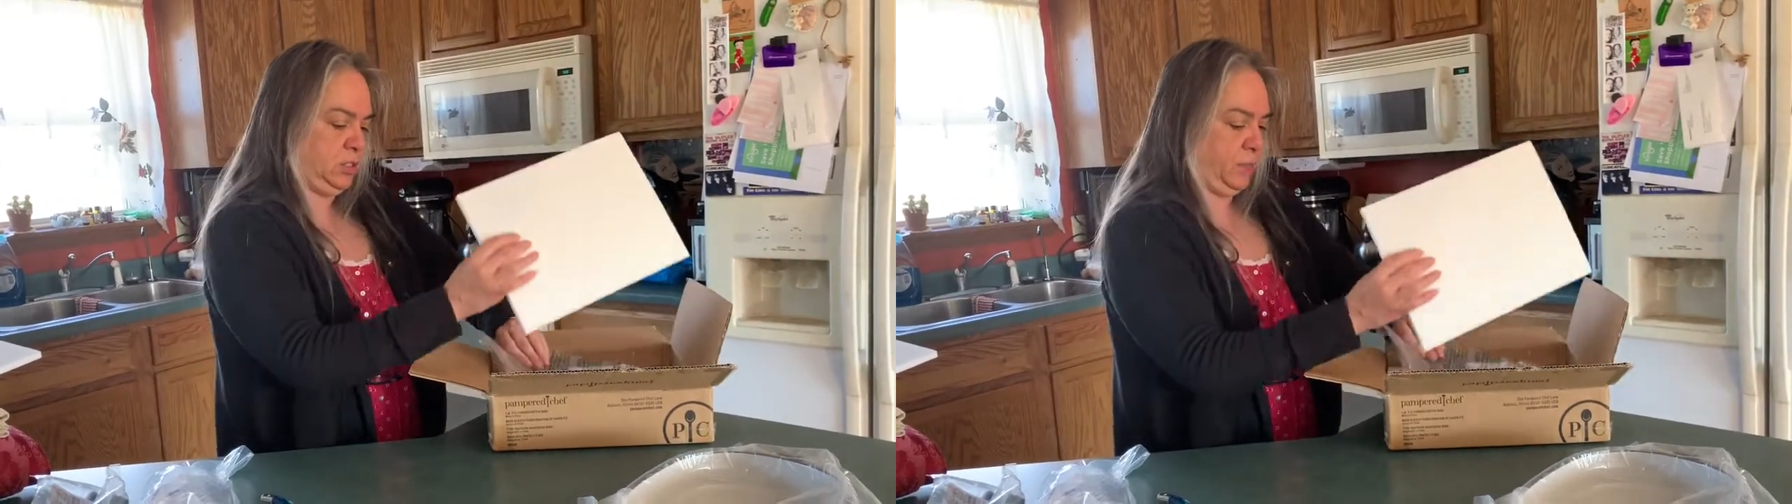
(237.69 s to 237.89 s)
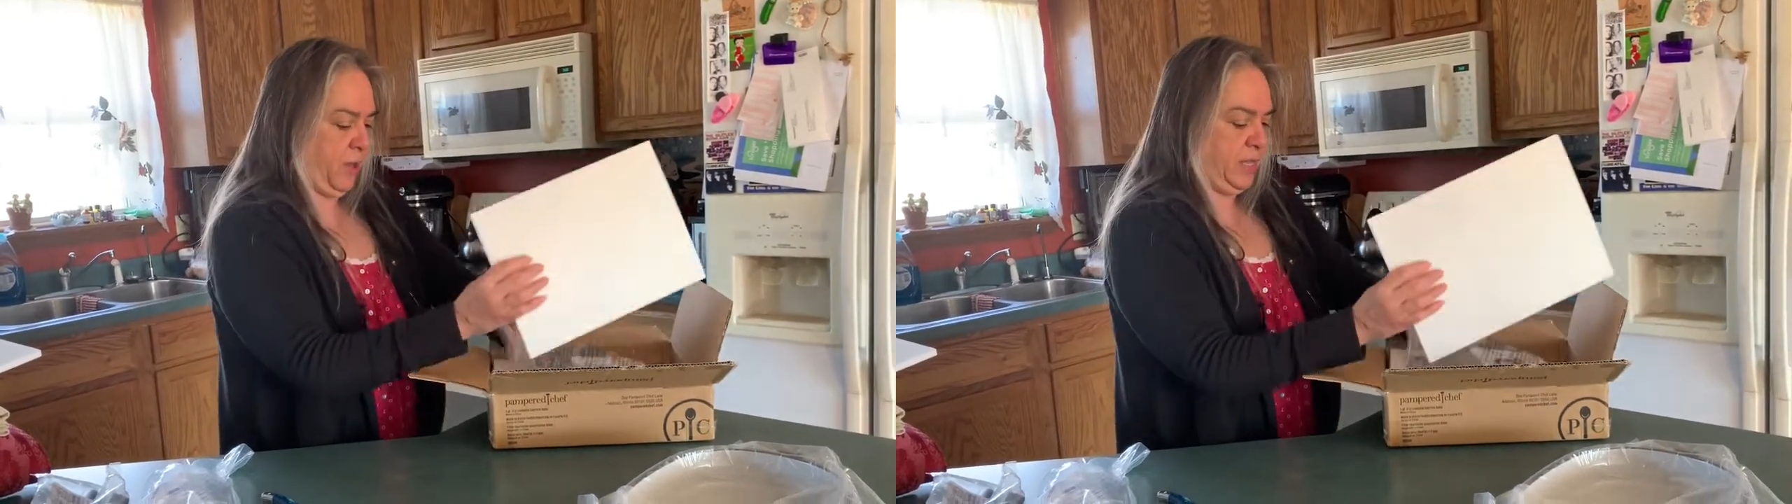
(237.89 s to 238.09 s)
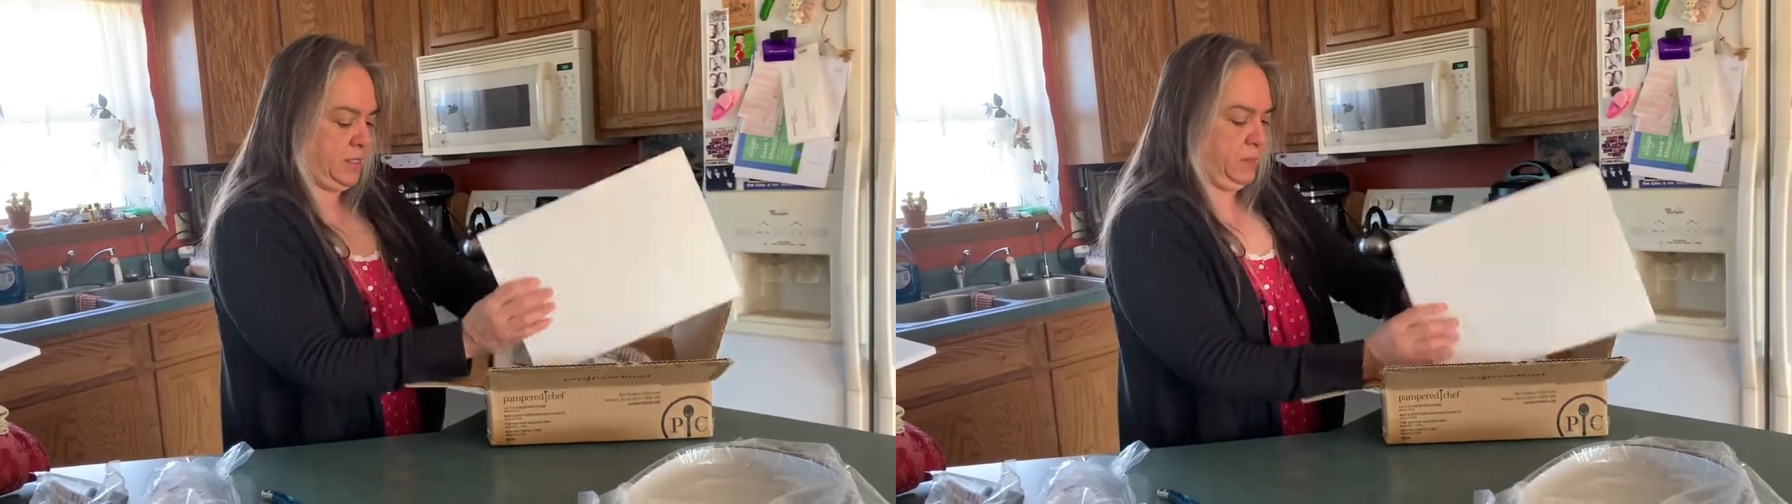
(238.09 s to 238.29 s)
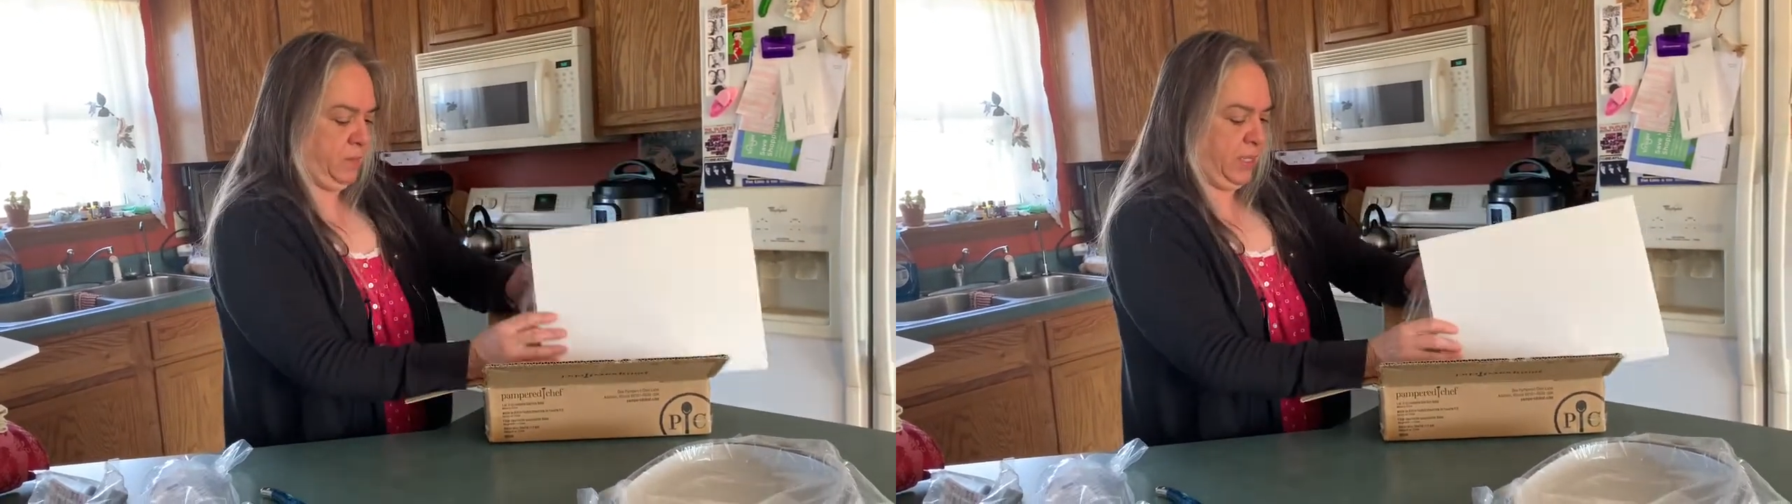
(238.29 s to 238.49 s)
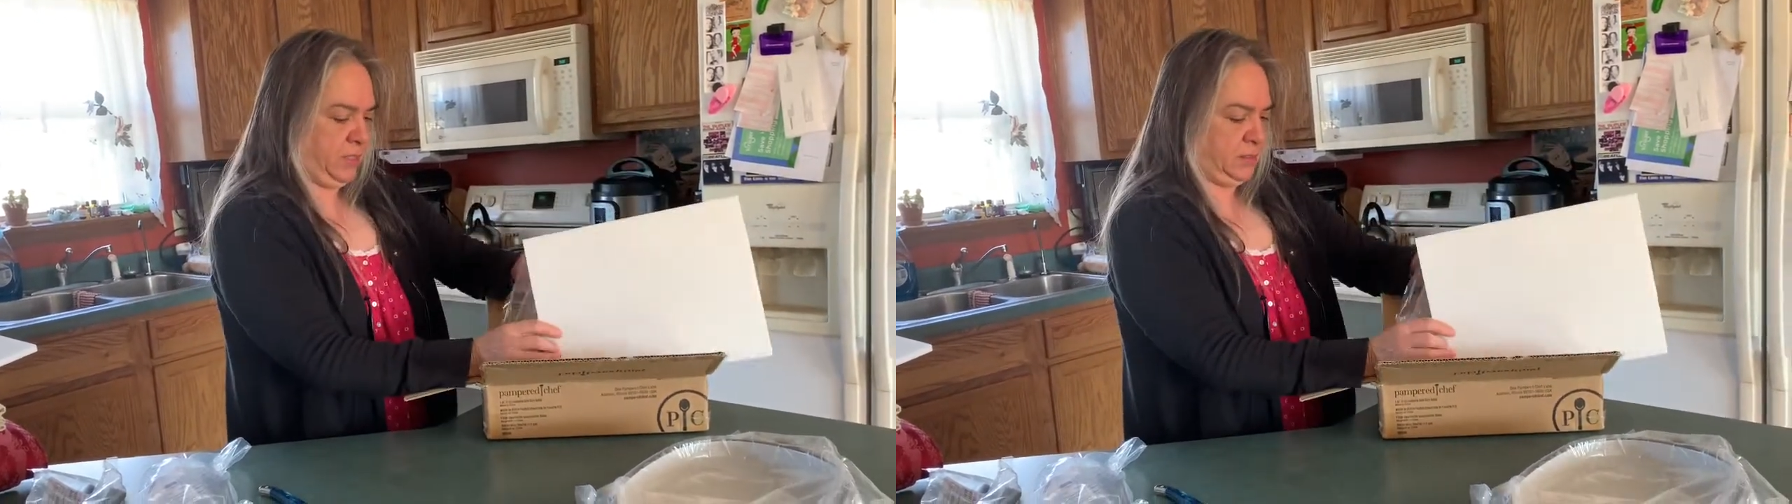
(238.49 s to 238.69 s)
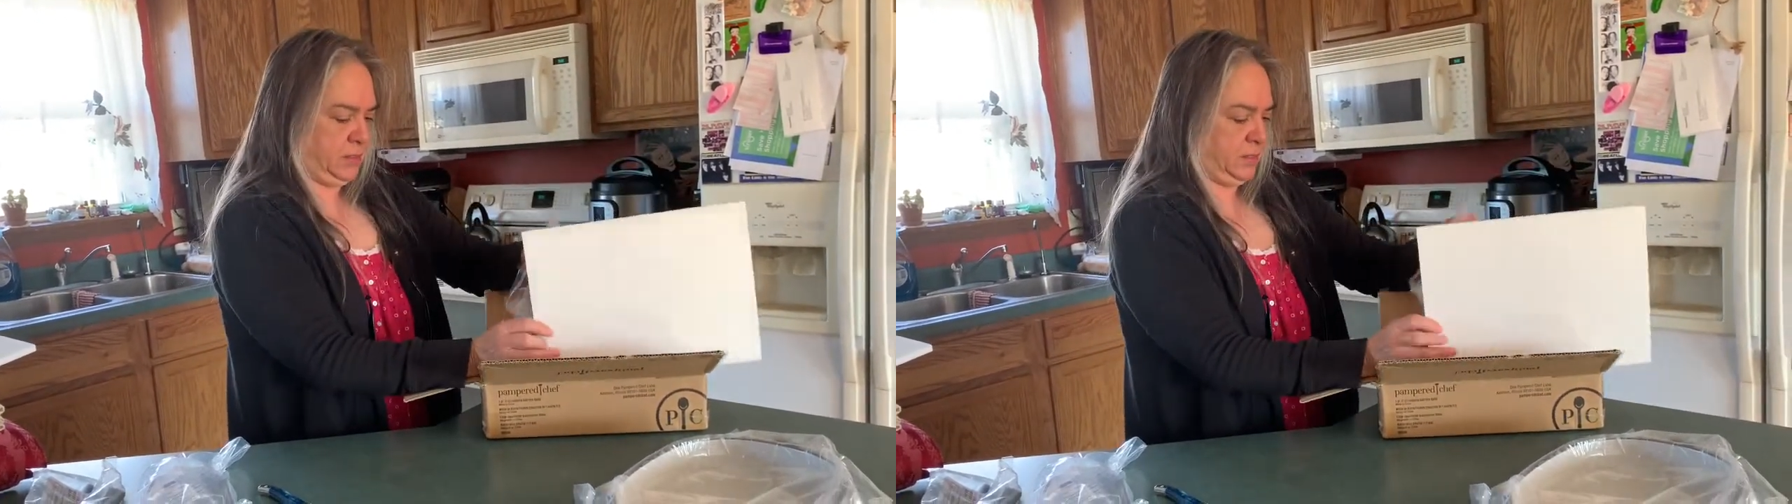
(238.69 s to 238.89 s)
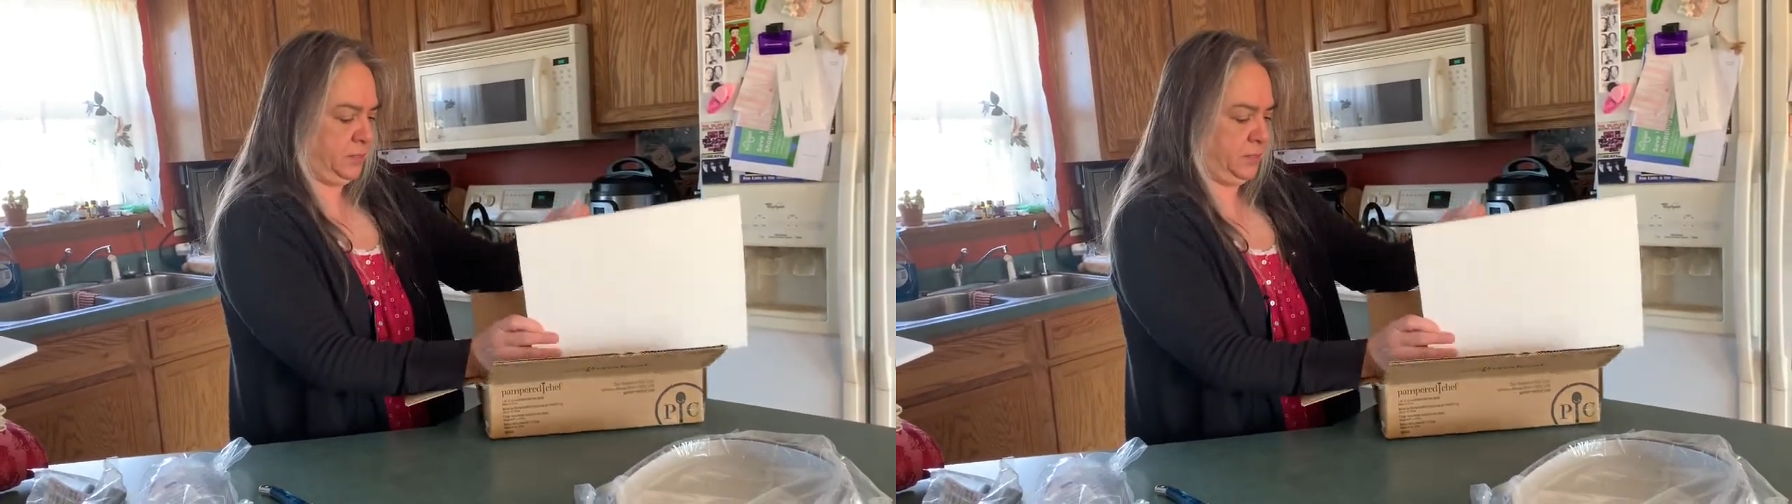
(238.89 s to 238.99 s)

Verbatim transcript: to bake some beans in.